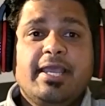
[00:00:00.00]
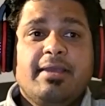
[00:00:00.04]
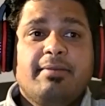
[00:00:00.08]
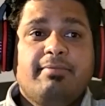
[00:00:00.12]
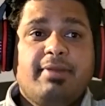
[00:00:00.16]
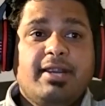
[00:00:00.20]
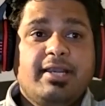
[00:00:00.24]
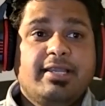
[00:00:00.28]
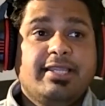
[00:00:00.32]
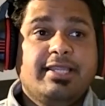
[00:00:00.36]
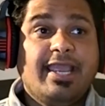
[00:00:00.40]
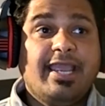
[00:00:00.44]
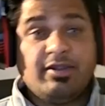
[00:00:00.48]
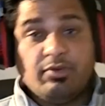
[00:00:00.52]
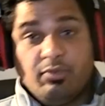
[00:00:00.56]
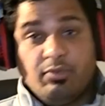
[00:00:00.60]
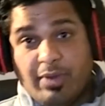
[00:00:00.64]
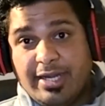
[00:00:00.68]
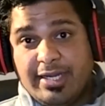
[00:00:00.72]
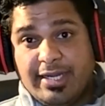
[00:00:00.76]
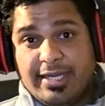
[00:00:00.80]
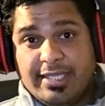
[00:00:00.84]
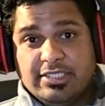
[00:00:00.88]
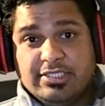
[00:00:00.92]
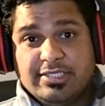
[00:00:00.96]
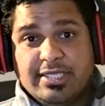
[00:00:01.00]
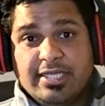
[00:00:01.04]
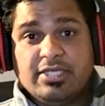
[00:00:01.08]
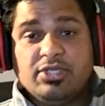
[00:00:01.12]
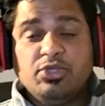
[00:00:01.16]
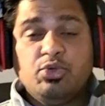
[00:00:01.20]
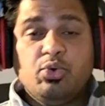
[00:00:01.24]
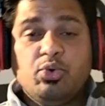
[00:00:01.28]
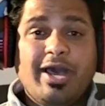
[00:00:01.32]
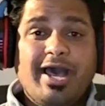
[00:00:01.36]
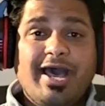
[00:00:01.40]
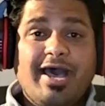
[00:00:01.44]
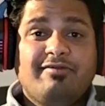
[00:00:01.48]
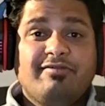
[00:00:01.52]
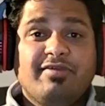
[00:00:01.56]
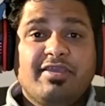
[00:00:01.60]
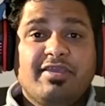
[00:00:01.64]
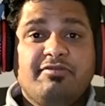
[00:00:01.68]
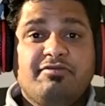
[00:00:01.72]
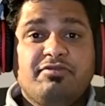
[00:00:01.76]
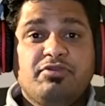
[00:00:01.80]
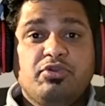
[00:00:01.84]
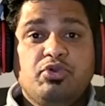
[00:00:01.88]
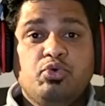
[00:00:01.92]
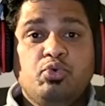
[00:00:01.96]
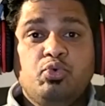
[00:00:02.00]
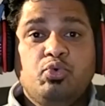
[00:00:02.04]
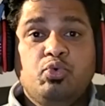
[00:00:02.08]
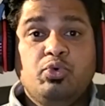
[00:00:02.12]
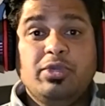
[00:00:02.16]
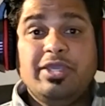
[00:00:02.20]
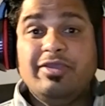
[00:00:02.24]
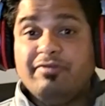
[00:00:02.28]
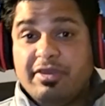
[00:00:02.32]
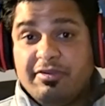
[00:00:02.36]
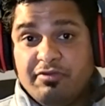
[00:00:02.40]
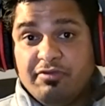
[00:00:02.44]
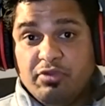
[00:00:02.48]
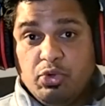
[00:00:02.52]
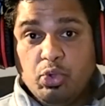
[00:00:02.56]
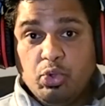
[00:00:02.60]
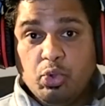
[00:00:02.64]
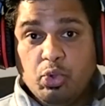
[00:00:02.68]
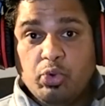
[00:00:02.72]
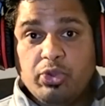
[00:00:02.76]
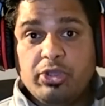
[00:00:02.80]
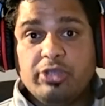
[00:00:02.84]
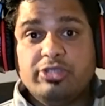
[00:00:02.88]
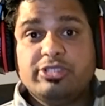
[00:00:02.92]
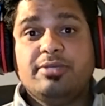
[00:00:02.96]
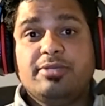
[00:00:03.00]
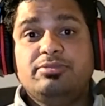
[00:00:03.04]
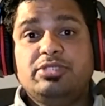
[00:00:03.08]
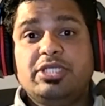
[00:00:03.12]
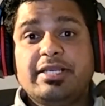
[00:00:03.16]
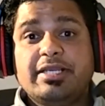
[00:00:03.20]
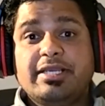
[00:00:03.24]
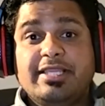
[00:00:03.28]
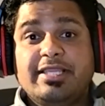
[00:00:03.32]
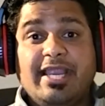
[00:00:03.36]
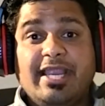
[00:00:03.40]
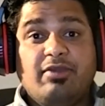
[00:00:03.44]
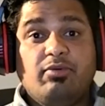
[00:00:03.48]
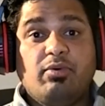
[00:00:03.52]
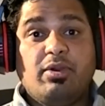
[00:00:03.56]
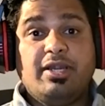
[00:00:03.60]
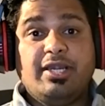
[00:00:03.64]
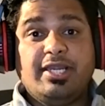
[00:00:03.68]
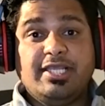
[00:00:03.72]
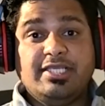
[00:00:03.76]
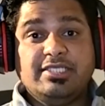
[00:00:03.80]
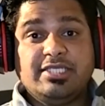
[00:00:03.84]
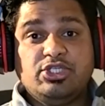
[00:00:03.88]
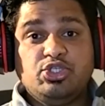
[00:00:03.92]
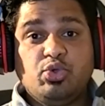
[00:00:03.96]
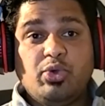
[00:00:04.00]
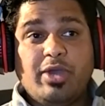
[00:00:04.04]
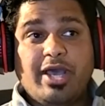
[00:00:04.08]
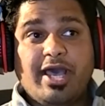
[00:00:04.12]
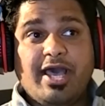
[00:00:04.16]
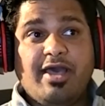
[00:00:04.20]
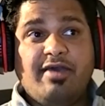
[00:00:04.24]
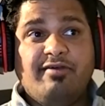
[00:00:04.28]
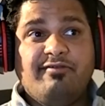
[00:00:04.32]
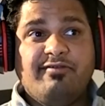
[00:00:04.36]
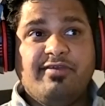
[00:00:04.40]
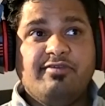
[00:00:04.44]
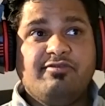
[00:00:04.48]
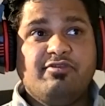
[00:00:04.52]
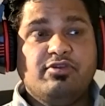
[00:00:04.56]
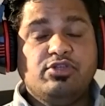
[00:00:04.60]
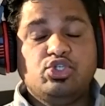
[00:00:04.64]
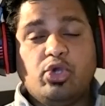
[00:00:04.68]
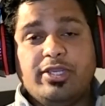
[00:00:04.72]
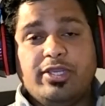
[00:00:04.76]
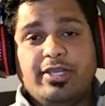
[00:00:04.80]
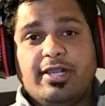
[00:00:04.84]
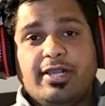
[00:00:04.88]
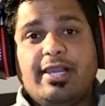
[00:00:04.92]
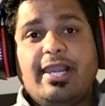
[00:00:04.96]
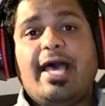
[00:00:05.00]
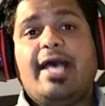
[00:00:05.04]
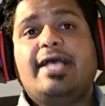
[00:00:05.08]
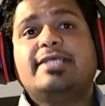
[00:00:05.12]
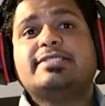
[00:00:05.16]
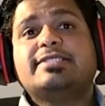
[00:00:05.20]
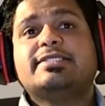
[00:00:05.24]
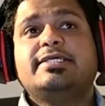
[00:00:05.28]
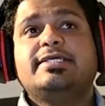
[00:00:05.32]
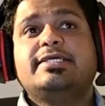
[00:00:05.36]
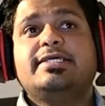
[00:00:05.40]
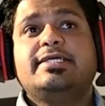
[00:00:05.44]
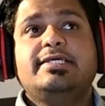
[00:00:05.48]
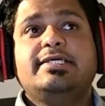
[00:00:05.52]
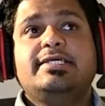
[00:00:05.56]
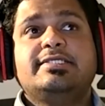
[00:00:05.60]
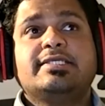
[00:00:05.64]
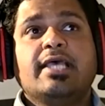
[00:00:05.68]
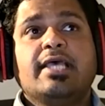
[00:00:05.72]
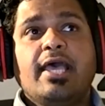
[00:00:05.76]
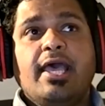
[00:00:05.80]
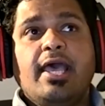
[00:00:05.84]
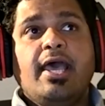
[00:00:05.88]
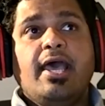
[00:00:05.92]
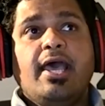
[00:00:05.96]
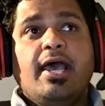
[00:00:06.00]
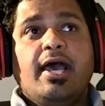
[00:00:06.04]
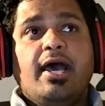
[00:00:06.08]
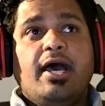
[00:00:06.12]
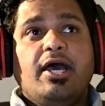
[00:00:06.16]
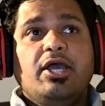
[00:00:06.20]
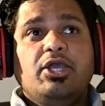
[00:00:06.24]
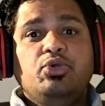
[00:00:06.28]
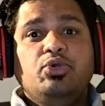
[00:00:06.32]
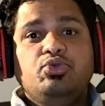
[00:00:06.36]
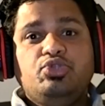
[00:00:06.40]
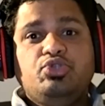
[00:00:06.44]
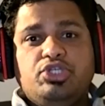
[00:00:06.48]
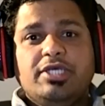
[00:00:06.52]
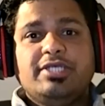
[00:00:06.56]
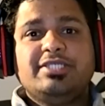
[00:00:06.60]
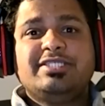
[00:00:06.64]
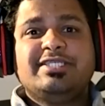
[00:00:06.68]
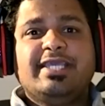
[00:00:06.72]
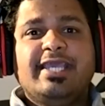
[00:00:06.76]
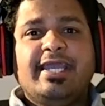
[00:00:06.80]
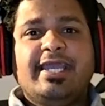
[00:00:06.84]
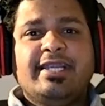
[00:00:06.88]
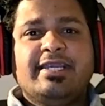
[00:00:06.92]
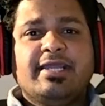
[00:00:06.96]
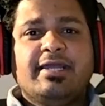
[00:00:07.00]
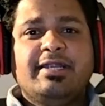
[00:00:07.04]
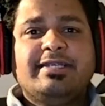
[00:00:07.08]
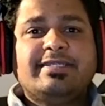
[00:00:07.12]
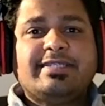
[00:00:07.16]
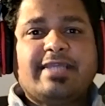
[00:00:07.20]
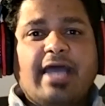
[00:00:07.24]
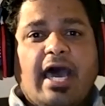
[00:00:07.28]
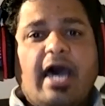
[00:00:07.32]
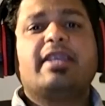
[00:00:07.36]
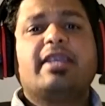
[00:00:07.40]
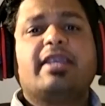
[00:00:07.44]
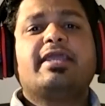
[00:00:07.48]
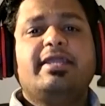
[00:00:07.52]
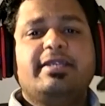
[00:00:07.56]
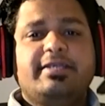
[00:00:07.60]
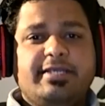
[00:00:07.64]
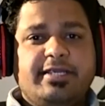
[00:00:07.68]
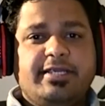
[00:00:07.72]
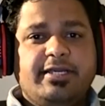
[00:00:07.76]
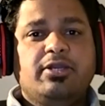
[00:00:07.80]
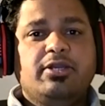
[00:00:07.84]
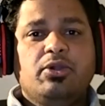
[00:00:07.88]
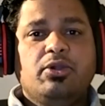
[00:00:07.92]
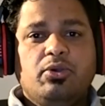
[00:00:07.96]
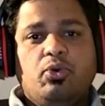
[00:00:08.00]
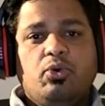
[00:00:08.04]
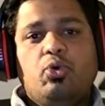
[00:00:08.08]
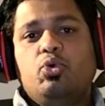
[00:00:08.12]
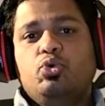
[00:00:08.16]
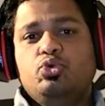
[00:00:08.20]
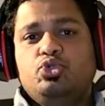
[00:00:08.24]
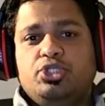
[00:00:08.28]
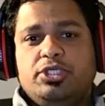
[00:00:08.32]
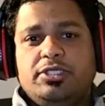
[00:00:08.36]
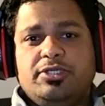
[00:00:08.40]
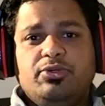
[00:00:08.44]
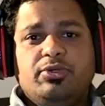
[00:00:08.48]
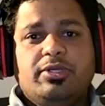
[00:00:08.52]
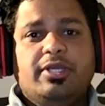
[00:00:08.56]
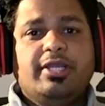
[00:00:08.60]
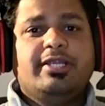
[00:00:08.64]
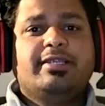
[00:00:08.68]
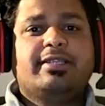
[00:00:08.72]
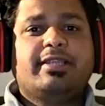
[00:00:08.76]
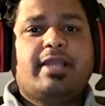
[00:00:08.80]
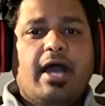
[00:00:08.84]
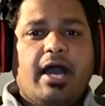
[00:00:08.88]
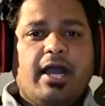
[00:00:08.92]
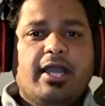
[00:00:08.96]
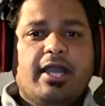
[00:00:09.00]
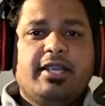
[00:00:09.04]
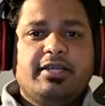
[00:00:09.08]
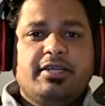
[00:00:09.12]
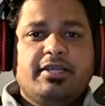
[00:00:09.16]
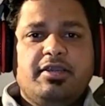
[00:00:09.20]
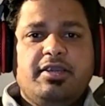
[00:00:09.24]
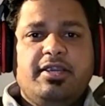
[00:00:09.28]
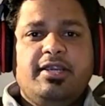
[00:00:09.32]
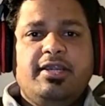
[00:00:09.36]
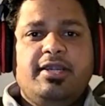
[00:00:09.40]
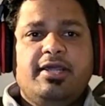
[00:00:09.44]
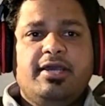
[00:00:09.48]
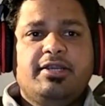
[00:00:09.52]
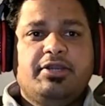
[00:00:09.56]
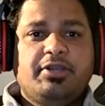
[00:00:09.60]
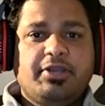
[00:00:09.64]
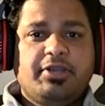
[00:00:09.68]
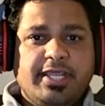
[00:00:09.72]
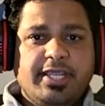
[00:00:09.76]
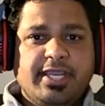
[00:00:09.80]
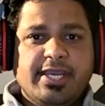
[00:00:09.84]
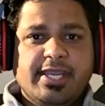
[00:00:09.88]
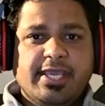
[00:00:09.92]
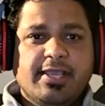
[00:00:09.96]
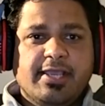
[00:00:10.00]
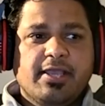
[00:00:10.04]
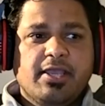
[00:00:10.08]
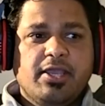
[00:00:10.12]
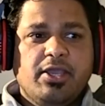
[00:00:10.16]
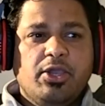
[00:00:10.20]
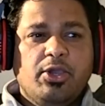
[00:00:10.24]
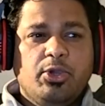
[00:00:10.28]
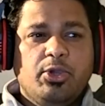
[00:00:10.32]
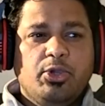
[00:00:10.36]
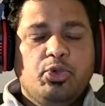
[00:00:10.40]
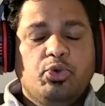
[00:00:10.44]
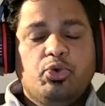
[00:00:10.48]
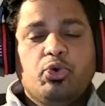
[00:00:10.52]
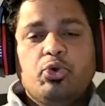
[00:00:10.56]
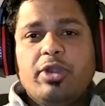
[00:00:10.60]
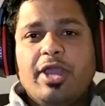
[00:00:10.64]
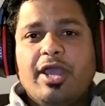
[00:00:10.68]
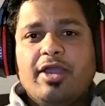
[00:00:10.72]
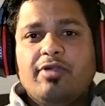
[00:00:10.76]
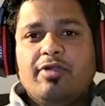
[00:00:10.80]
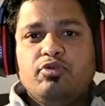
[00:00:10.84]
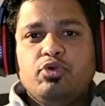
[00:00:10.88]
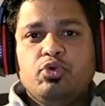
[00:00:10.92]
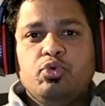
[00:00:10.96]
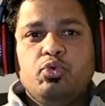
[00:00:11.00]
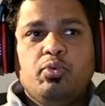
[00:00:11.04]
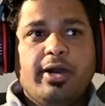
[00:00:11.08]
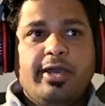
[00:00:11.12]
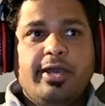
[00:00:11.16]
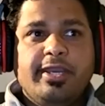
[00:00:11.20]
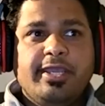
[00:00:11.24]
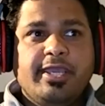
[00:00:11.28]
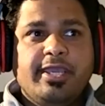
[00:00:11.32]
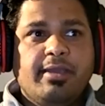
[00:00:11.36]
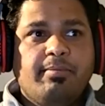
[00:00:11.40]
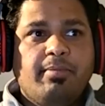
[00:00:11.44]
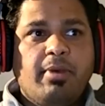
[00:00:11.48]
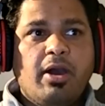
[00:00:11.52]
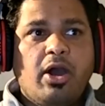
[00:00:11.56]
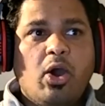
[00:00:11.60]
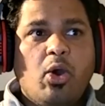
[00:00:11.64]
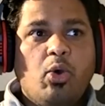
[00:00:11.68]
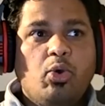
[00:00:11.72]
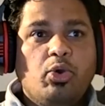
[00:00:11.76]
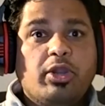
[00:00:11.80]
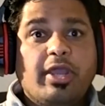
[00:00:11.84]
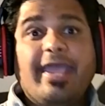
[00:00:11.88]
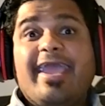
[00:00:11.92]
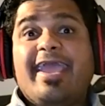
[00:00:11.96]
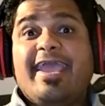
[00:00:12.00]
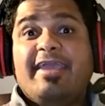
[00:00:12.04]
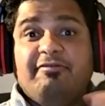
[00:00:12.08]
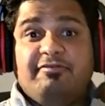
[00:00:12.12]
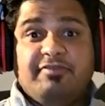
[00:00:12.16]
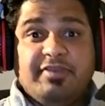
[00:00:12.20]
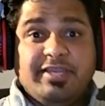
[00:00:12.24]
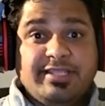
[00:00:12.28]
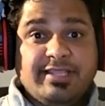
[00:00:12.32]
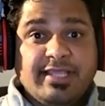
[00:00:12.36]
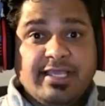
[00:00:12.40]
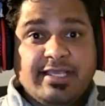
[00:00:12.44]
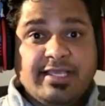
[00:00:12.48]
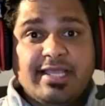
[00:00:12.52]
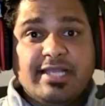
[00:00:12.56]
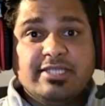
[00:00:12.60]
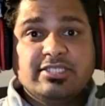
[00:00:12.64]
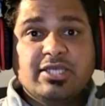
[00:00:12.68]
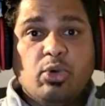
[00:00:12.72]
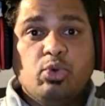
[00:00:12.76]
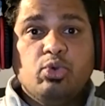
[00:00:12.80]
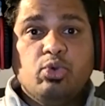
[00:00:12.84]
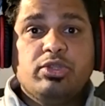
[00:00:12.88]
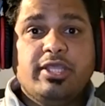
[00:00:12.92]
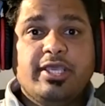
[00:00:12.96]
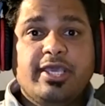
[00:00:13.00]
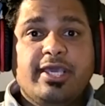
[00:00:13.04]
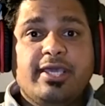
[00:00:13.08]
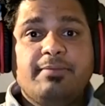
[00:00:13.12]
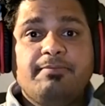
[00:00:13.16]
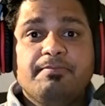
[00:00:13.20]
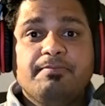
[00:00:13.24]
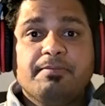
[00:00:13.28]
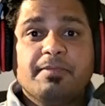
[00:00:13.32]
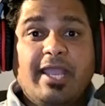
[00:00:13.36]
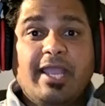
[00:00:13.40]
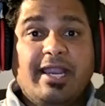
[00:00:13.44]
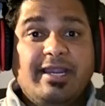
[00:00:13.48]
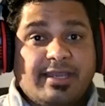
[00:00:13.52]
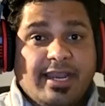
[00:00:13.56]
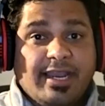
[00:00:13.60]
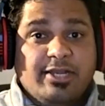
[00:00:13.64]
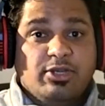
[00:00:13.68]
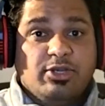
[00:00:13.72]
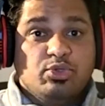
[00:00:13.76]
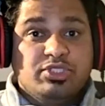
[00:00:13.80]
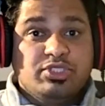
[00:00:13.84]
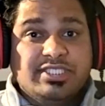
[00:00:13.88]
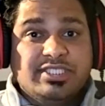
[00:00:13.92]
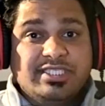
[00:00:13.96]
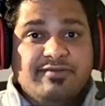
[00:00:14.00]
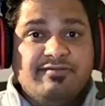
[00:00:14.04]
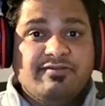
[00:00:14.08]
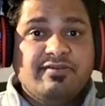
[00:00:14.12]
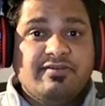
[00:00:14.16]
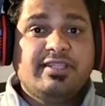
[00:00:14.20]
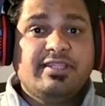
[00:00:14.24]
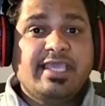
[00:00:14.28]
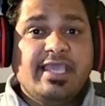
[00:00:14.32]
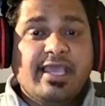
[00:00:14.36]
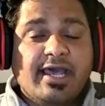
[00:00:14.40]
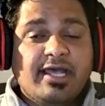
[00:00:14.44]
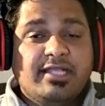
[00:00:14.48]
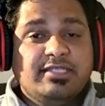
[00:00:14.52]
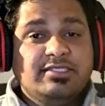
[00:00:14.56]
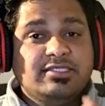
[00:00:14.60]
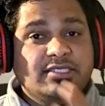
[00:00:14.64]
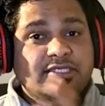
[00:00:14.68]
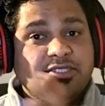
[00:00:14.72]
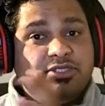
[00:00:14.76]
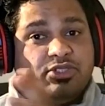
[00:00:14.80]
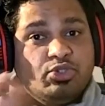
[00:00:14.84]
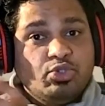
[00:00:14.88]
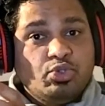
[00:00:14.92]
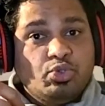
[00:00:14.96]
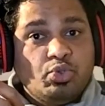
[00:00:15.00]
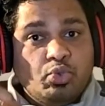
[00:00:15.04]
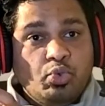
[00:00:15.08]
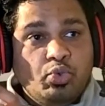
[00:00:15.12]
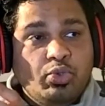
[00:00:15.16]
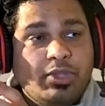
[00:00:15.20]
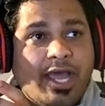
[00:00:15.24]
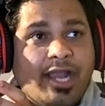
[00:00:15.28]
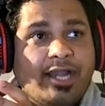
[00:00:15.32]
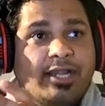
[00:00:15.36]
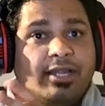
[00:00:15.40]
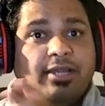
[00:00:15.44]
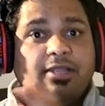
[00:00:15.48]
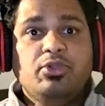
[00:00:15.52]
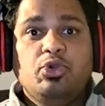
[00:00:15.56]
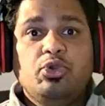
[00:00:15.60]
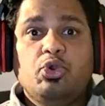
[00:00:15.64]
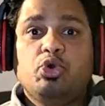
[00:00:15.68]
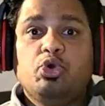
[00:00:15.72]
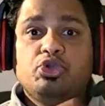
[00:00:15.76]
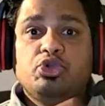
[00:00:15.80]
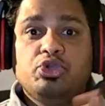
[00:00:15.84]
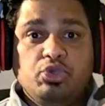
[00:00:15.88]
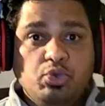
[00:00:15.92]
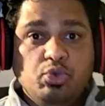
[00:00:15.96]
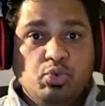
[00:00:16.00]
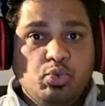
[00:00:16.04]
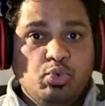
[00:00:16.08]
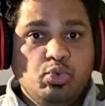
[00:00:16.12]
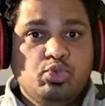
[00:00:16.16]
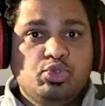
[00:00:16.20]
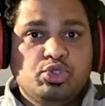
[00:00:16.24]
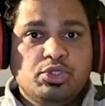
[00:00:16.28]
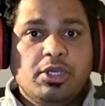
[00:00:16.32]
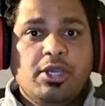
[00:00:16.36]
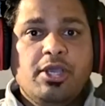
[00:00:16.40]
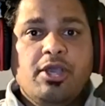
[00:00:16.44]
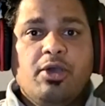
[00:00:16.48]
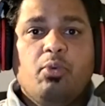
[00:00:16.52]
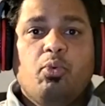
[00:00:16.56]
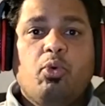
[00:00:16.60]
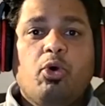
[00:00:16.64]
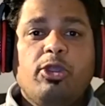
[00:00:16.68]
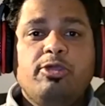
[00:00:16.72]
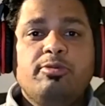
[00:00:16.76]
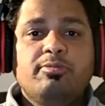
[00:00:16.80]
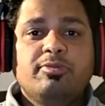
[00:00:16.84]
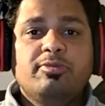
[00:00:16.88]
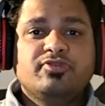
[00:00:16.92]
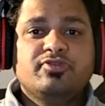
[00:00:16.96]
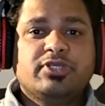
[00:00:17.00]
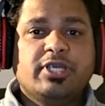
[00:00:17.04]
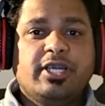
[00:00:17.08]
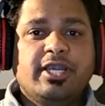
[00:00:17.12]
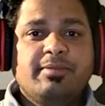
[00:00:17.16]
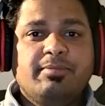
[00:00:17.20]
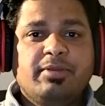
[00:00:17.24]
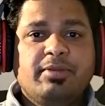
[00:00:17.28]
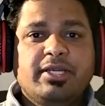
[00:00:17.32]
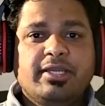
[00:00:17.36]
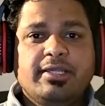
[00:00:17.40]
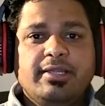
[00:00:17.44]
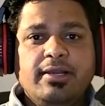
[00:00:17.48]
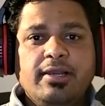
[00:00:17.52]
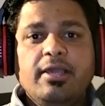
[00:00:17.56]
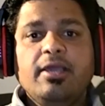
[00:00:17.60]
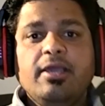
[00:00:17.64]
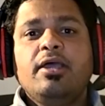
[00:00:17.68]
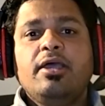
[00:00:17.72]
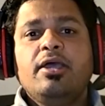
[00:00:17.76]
But the advantage that you have, if you, even if you know your subject, the advantage that you have if you join a class is you just get targeted coaching. You get targeted training. you don't have to worry about everything that's out there and trying to sift the answers through that, you know, huge volume of study material.